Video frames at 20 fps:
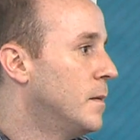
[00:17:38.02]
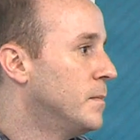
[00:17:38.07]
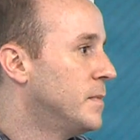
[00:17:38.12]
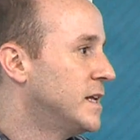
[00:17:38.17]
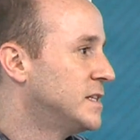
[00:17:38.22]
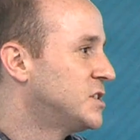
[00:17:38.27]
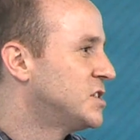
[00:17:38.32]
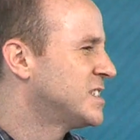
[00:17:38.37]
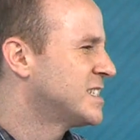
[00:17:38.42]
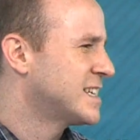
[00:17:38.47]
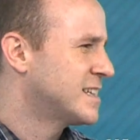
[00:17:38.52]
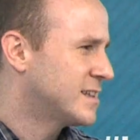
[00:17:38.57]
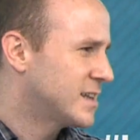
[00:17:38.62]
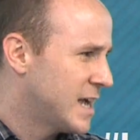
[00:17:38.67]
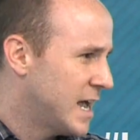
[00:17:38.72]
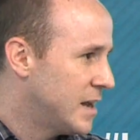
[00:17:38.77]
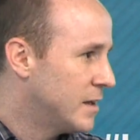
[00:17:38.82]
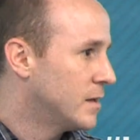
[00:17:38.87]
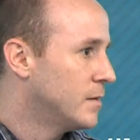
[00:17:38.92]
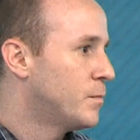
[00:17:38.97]
that's just
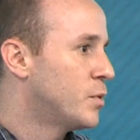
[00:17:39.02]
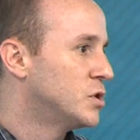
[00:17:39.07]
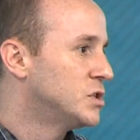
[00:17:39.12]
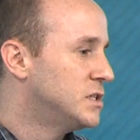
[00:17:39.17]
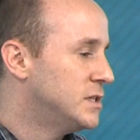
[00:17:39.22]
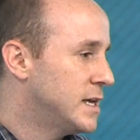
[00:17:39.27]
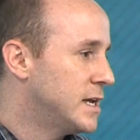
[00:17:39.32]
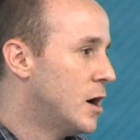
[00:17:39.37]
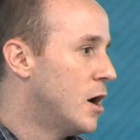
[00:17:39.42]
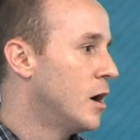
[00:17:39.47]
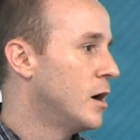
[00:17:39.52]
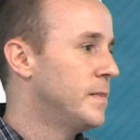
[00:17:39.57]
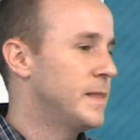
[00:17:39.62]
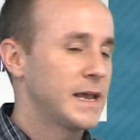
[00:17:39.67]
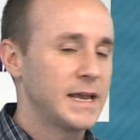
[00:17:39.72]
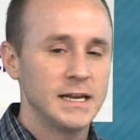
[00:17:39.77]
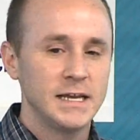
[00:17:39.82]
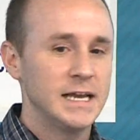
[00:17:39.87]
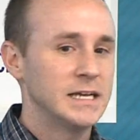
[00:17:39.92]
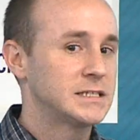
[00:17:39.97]
kind of person they are, and they
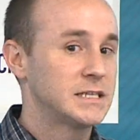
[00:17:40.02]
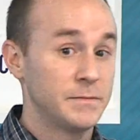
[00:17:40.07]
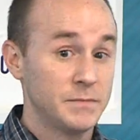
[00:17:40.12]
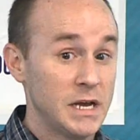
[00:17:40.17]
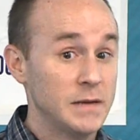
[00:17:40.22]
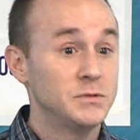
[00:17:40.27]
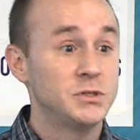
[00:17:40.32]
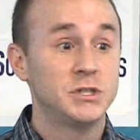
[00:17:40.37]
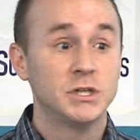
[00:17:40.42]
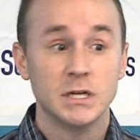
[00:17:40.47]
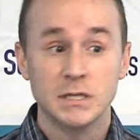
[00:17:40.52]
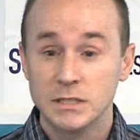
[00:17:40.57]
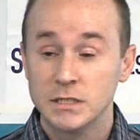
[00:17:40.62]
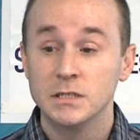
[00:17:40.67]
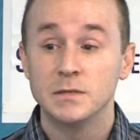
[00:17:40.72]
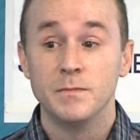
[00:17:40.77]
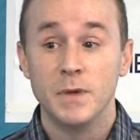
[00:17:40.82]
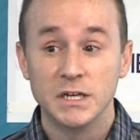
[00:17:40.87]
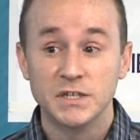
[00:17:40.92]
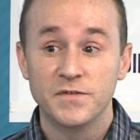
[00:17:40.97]
can get sometimes just
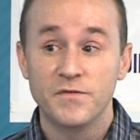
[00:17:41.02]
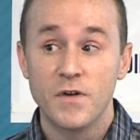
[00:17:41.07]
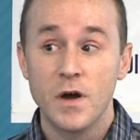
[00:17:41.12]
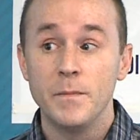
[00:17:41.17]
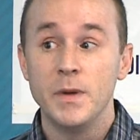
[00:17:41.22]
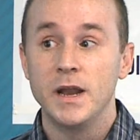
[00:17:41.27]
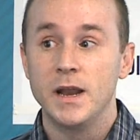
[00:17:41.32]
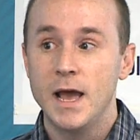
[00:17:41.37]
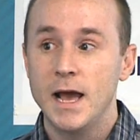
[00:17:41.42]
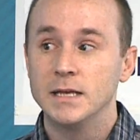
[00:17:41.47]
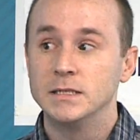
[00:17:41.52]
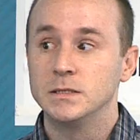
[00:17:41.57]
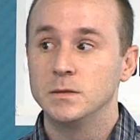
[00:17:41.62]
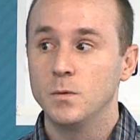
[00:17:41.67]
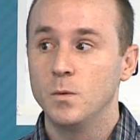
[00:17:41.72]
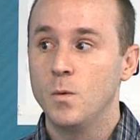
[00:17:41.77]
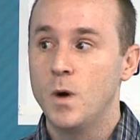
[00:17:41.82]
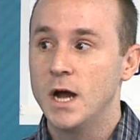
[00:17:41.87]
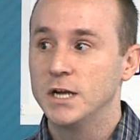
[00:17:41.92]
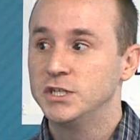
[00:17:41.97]
as much from it as
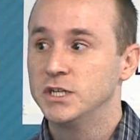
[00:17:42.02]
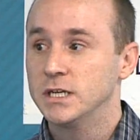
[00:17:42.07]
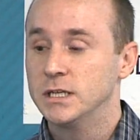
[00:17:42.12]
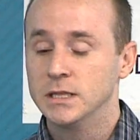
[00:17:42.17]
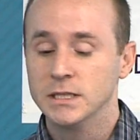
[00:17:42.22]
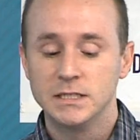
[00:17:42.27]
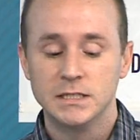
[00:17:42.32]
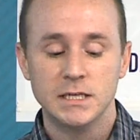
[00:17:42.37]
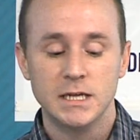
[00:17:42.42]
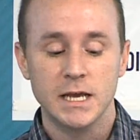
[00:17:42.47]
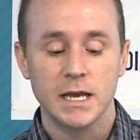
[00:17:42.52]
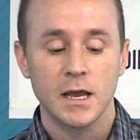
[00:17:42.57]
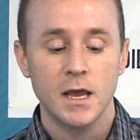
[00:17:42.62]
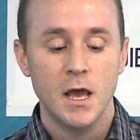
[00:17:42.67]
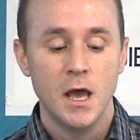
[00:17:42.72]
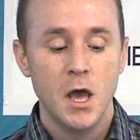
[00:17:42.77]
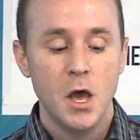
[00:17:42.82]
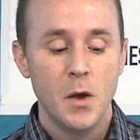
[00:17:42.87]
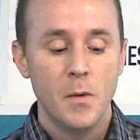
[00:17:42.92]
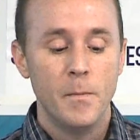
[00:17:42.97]
watching and listening.
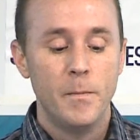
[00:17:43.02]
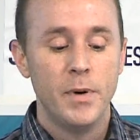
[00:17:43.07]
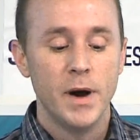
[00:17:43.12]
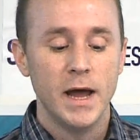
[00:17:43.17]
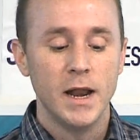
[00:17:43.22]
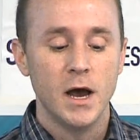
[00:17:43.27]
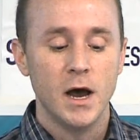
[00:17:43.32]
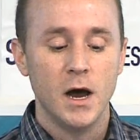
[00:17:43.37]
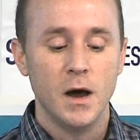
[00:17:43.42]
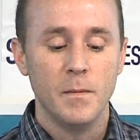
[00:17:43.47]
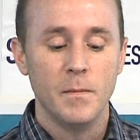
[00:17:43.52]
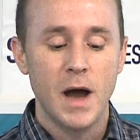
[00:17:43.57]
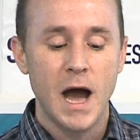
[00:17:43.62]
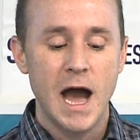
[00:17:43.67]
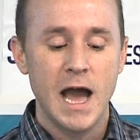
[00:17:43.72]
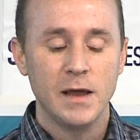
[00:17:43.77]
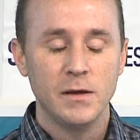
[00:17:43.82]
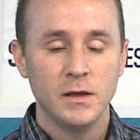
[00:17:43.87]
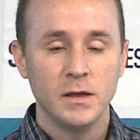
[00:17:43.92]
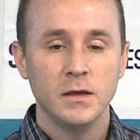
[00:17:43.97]
But
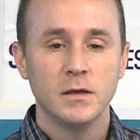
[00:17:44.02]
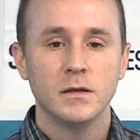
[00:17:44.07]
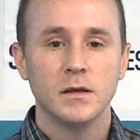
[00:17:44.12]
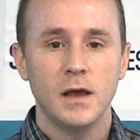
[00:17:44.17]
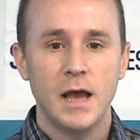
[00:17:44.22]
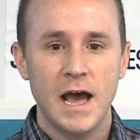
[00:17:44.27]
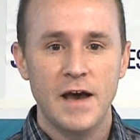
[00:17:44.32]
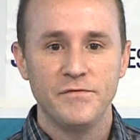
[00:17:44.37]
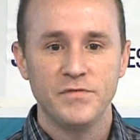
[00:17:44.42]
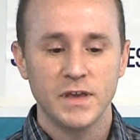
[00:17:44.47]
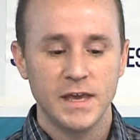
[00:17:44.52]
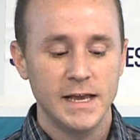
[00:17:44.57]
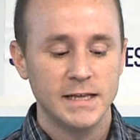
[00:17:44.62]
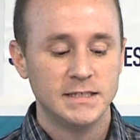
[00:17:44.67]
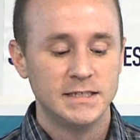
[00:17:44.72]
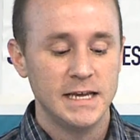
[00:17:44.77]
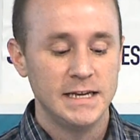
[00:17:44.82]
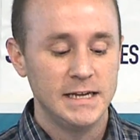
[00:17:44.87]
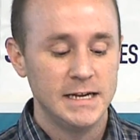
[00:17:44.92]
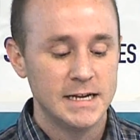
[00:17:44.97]
I have the kids,
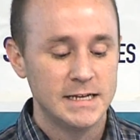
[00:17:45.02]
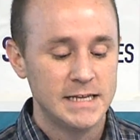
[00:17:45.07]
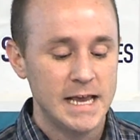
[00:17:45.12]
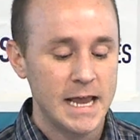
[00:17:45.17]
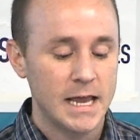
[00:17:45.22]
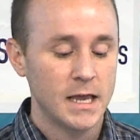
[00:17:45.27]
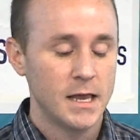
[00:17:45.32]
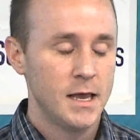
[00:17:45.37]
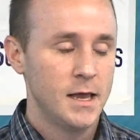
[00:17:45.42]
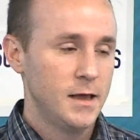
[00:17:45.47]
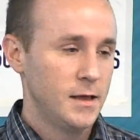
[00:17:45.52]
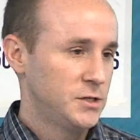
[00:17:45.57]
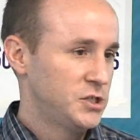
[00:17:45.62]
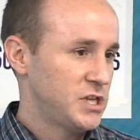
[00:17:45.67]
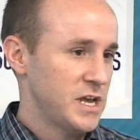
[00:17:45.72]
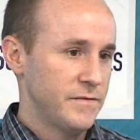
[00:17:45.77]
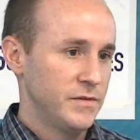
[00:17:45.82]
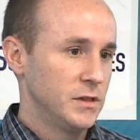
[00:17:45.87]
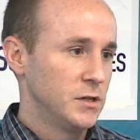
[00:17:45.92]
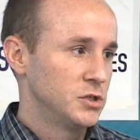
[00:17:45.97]
they need to just
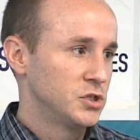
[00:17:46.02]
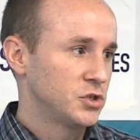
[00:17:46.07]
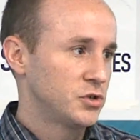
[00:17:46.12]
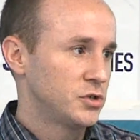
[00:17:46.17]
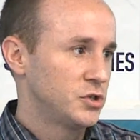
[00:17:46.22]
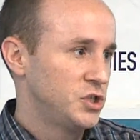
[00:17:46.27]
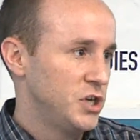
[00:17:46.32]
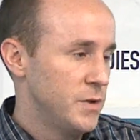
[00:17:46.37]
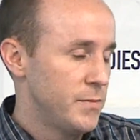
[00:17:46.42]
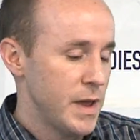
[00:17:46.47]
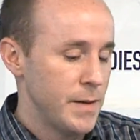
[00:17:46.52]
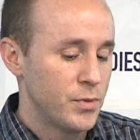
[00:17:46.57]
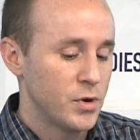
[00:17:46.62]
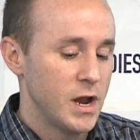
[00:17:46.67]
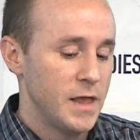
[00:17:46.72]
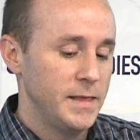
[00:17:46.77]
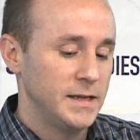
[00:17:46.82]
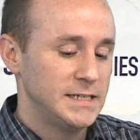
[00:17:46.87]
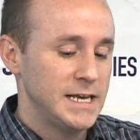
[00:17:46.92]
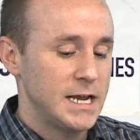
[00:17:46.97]
have a little sheet of paper,
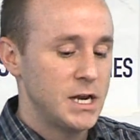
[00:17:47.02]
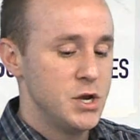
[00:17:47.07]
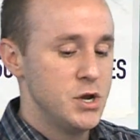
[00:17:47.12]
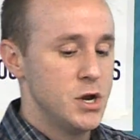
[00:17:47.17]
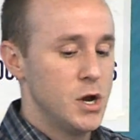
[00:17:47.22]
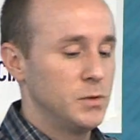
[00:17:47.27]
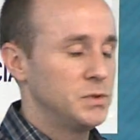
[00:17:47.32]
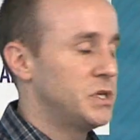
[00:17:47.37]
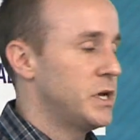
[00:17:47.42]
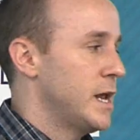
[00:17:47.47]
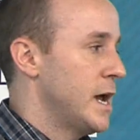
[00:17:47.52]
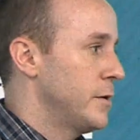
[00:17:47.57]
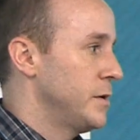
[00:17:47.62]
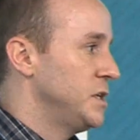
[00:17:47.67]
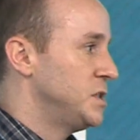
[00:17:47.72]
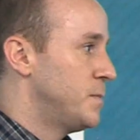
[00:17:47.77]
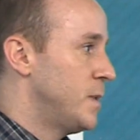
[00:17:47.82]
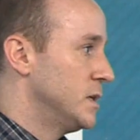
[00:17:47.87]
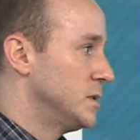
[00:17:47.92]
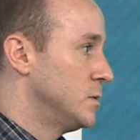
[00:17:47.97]
and they take notes on how
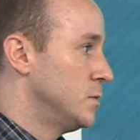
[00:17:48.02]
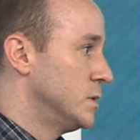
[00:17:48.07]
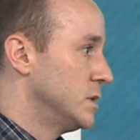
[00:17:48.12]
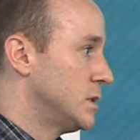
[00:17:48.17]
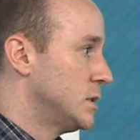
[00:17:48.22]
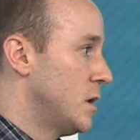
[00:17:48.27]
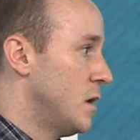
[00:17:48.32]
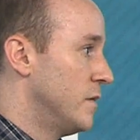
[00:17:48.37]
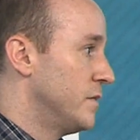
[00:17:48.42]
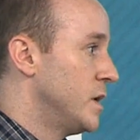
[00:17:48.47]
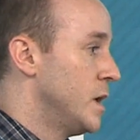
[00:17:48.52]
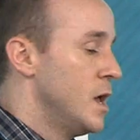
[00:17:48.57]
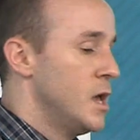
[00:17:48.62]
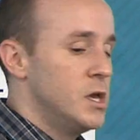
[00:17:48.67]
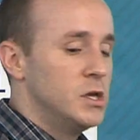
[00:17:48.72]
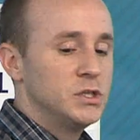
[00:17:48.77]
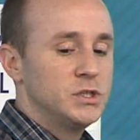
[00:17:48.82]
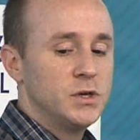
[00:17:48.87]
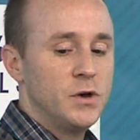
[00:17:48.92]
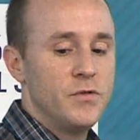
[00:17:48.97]
each puzzle was solved.
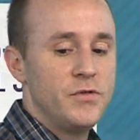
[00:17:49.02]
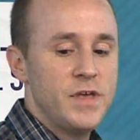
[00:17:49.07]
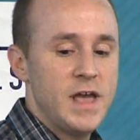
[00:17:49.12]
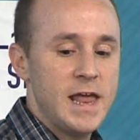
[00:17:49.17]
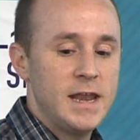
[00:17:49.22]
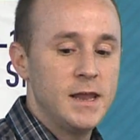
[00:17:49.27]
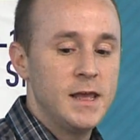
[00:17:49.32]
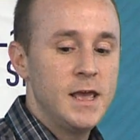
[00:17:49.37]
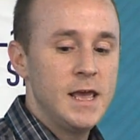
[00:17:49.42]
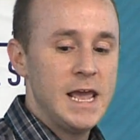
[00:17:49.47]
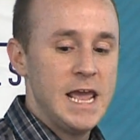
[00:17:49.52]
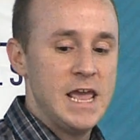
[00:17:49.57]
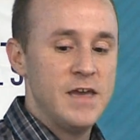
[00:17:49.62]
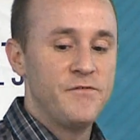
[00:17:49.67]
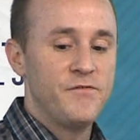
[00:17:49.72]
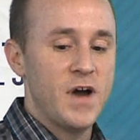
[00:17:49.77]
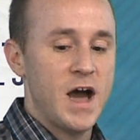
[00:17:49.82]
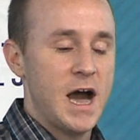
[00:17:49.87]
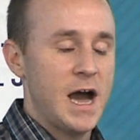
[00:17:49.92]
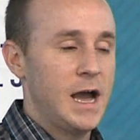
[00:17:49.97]
So then
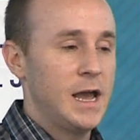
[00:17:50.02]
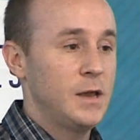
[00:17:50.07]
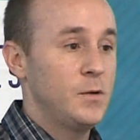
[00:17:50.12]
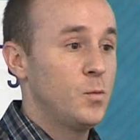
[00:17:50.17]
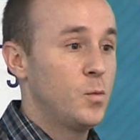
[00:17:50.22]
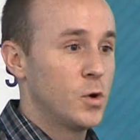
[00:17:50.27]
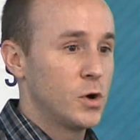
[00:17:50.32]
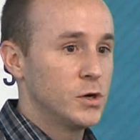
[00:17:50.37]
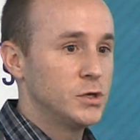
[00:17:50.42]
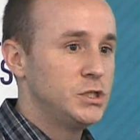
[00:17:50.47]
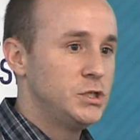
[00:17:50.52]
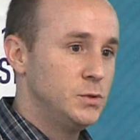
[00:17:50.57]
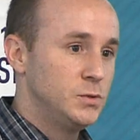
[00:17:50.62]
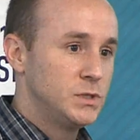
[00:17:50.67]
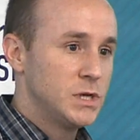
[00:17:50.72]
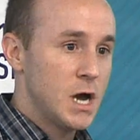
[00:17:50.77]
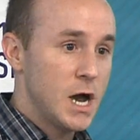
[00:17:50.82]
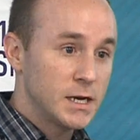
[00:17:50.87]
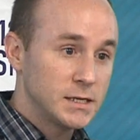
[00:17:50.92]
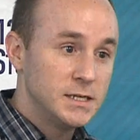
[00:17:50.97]
if I were to
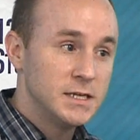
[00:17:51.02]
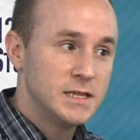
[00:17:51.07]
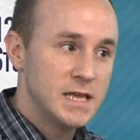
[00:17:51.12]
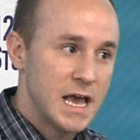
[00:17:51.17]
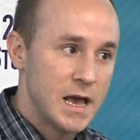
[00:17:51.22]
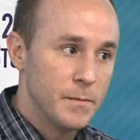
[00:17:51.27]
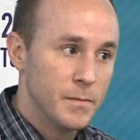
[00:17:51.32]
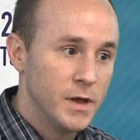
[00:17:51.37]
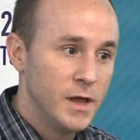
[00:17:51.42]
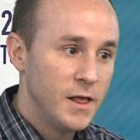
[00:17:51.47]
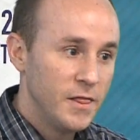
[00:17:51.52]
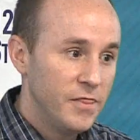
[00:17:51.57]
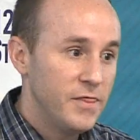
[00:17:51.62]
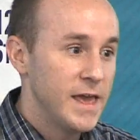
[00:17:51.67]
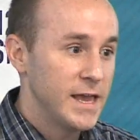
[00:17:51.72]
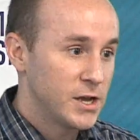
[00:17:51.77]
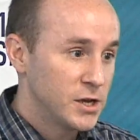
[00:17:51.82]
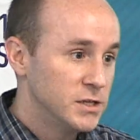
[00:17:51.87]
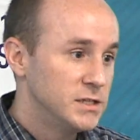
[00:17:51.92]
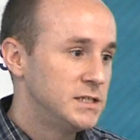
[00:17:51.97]
talk to them,
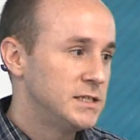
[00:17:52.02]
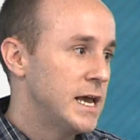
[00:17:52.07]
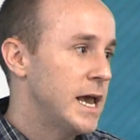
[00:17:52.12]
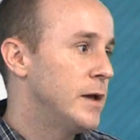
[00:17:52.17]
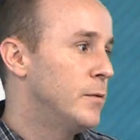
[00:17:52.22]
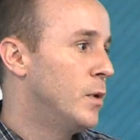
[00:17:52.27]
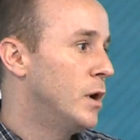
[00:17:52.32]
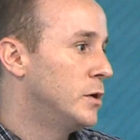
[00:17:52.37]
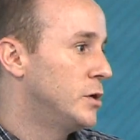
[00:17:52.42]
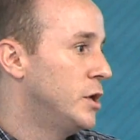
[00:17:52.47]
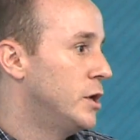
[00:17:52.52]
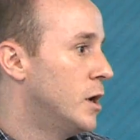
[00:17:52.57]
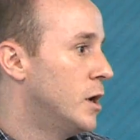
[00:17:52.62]
they could say, well,